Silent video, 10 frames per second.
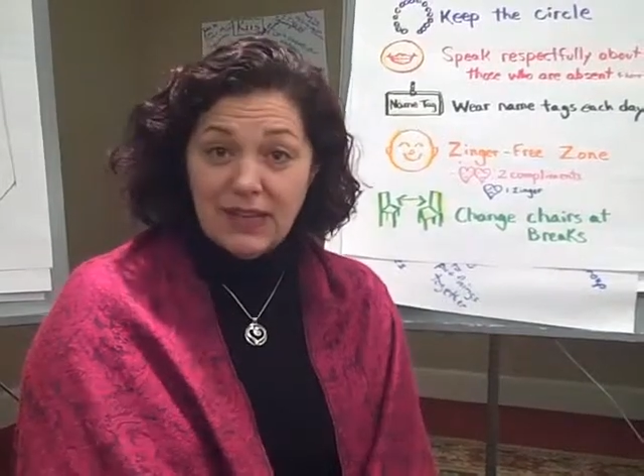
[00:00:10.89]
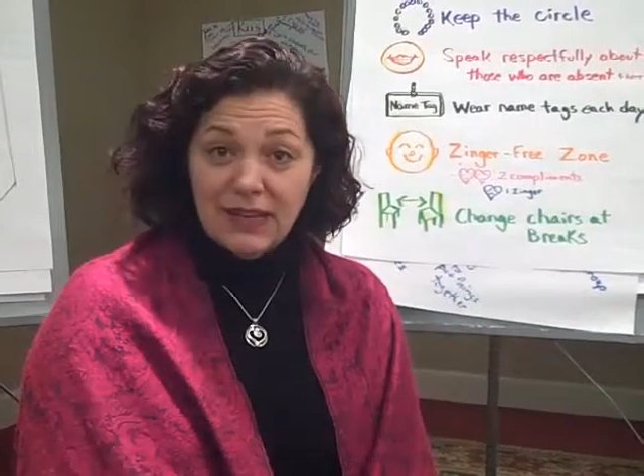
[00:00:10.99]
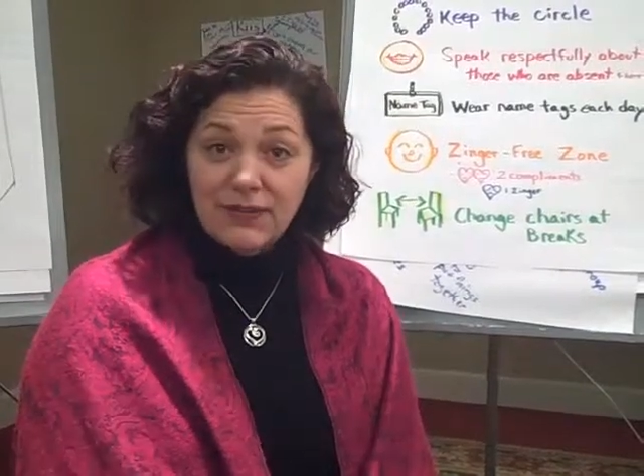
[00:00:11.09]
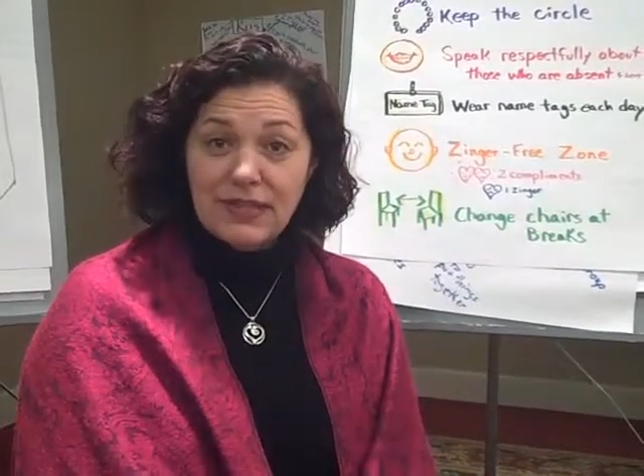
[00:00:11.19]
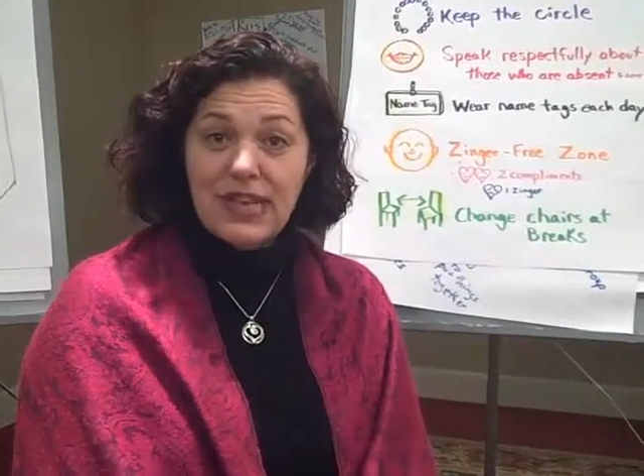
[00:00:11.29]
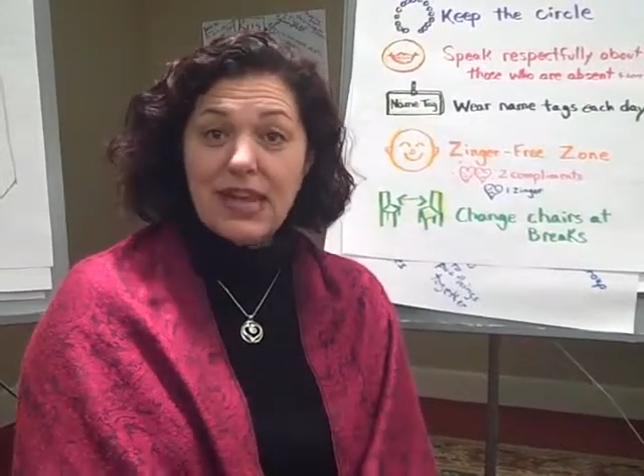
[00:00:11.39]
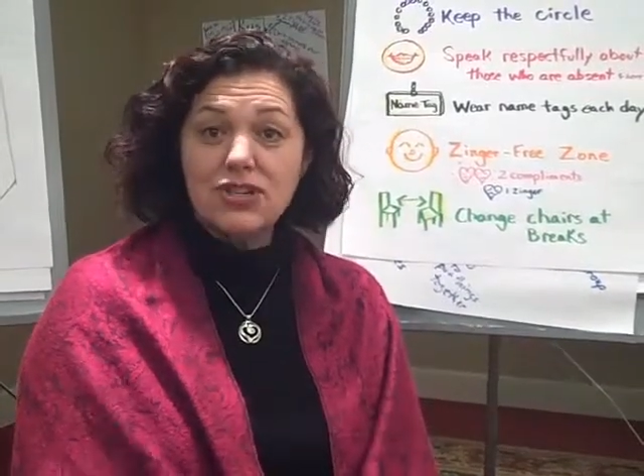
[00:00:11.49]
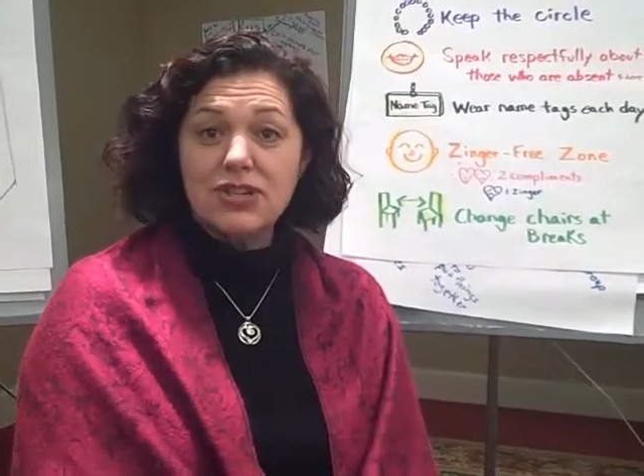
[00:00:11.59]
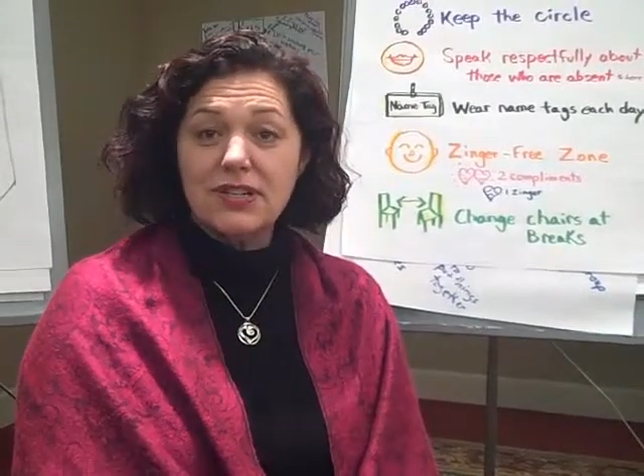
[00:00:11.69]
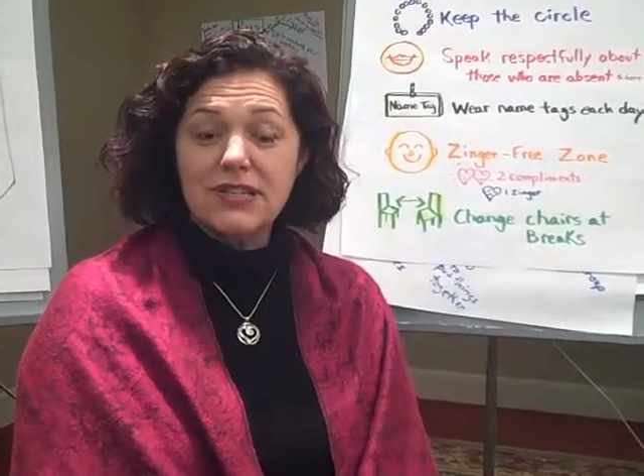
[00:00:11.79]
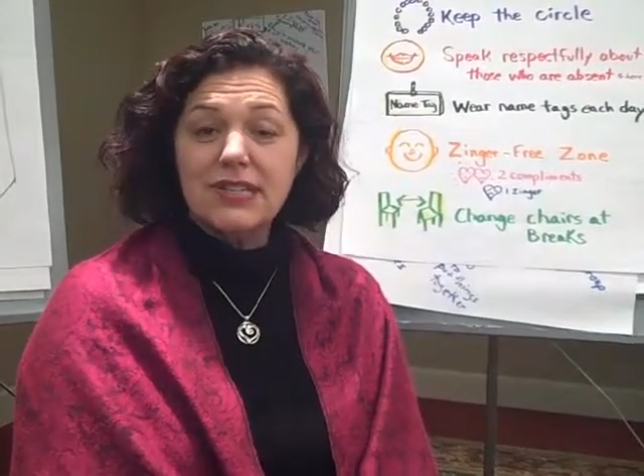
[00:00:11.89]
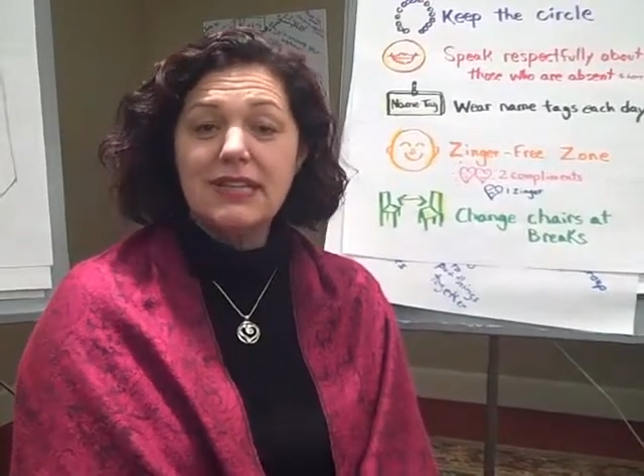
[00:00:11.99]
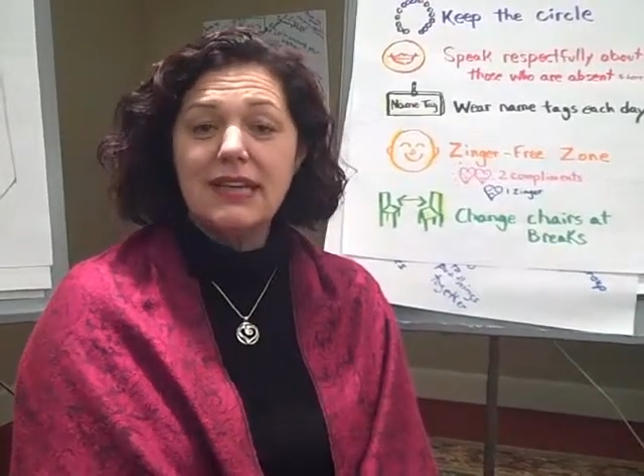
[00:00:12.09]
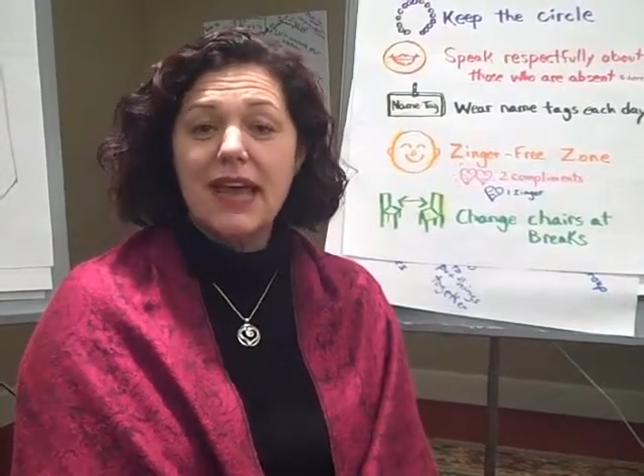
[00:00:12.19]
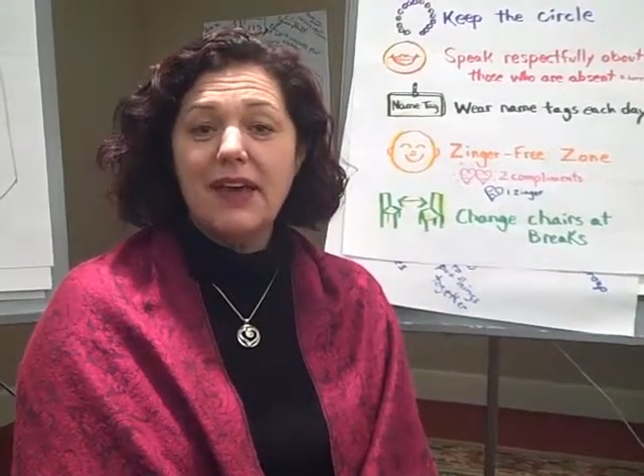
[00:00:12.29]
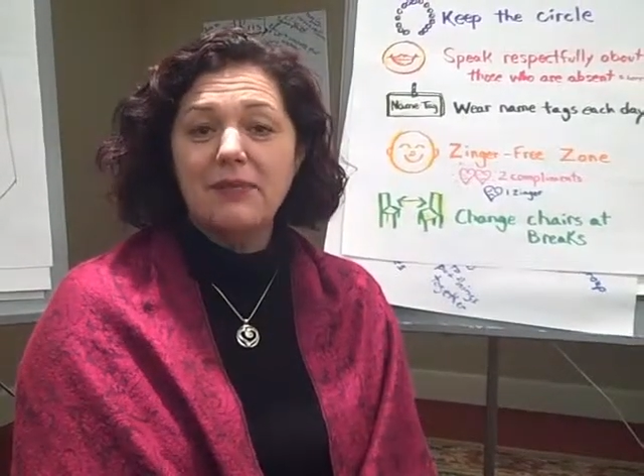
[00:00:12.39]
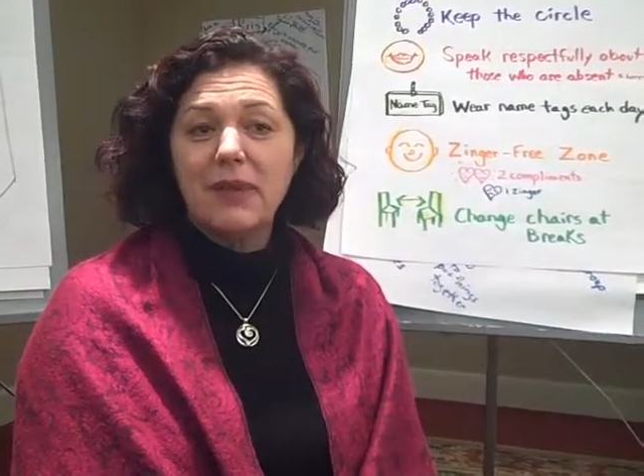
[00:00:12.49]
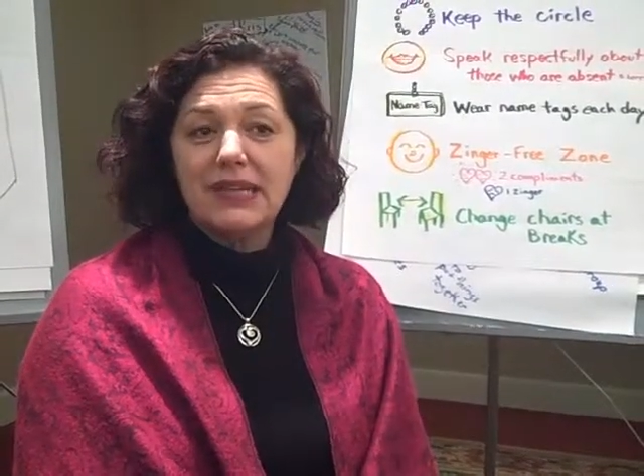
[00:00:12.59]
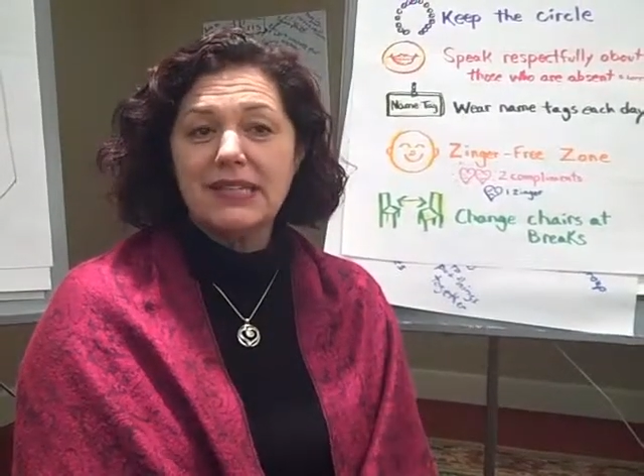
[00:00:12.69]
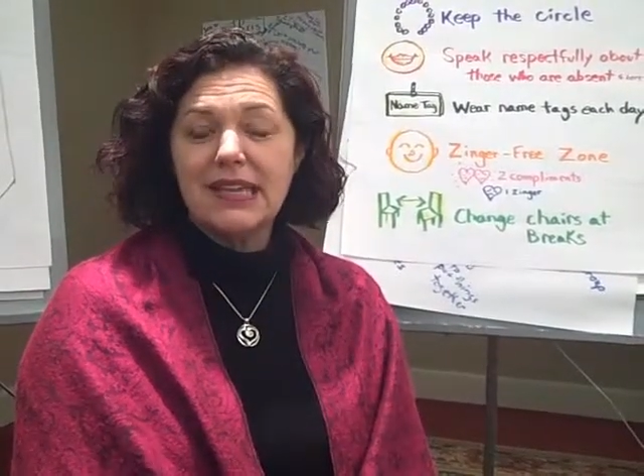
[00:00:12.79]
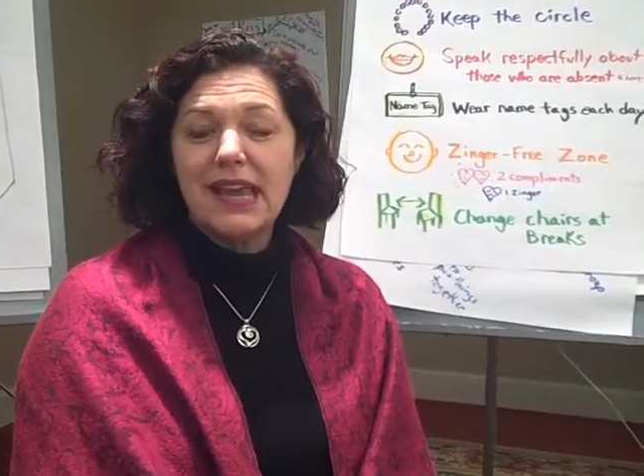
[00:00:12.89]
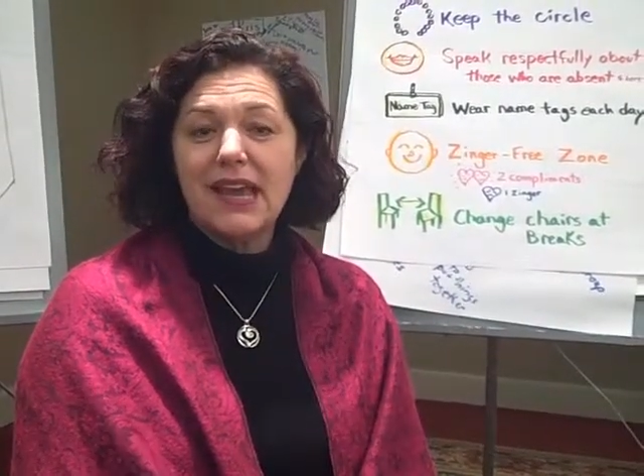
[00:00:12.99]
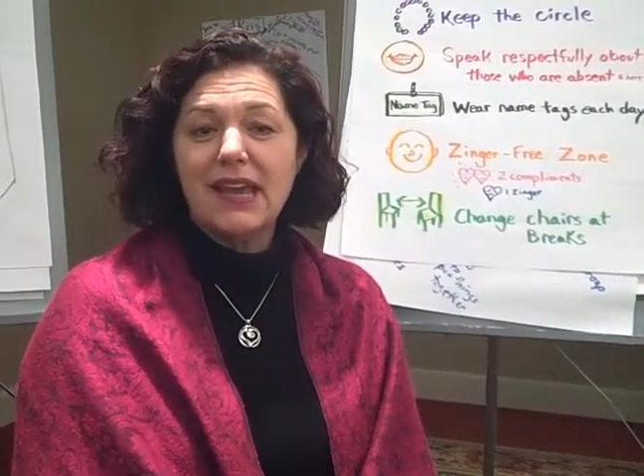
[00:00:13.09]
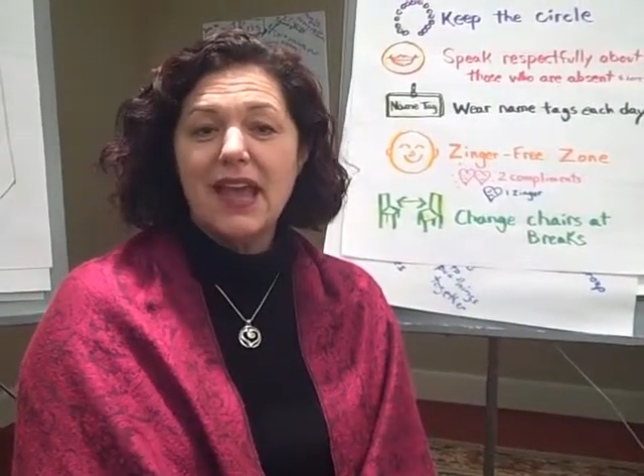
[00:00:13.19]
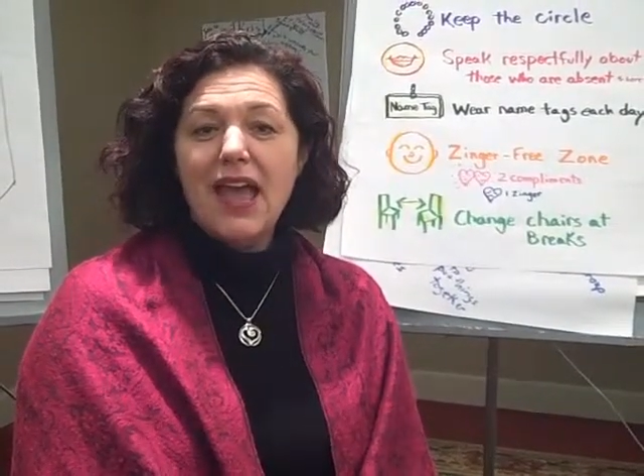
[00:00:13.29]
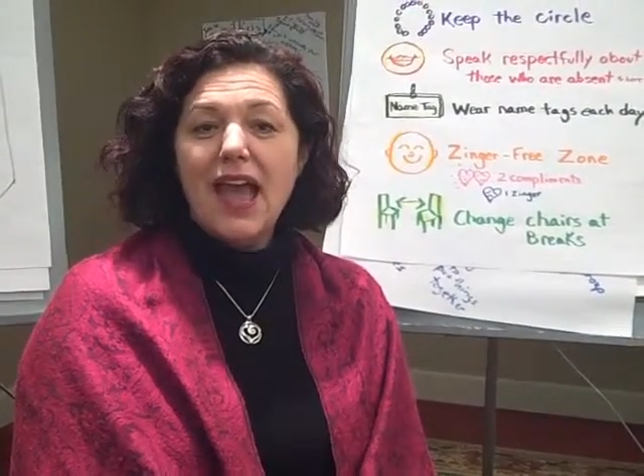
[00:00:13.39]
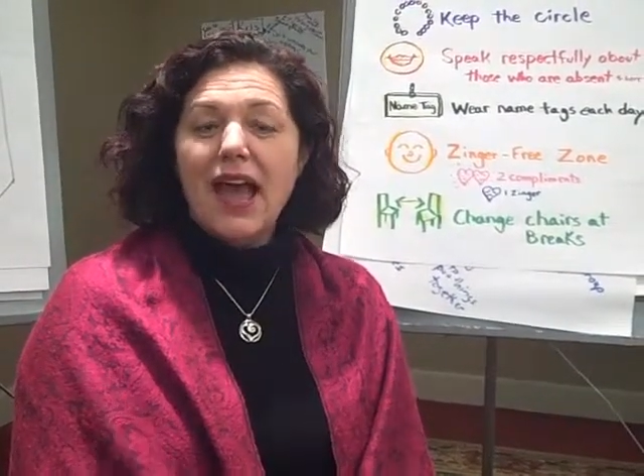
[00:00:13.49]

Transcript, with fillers: the invitation to sit down by saying,